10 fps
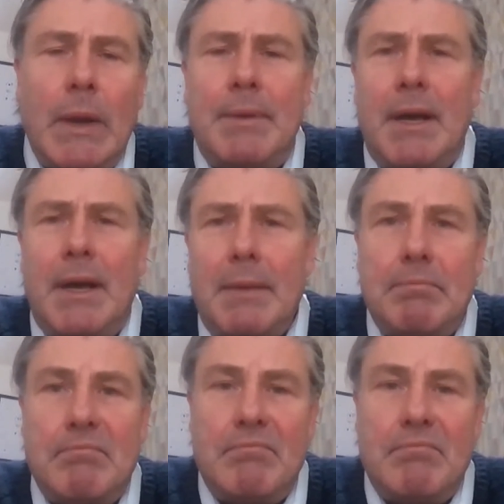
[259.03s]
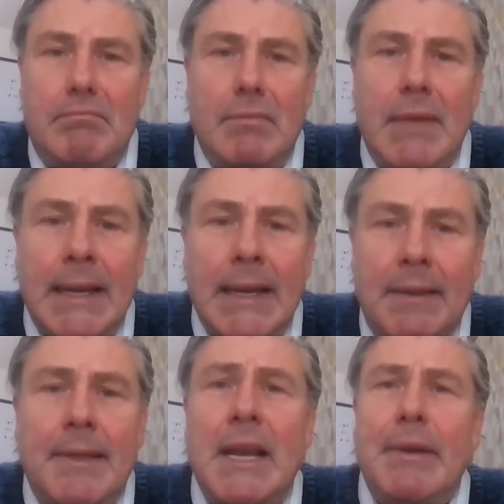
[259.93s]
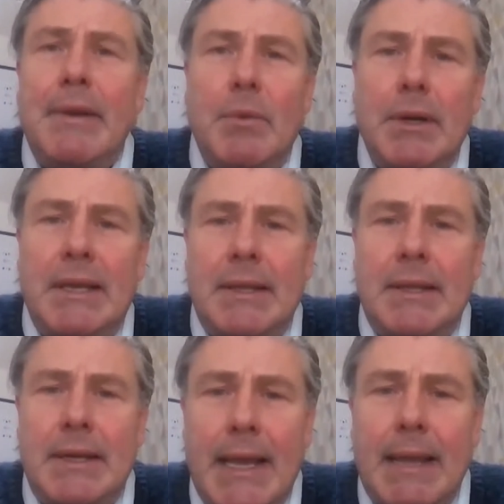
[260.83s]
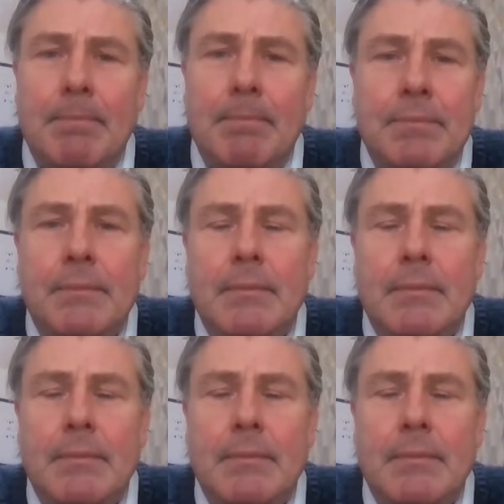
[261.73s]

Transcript: whereby any theory worthy of the name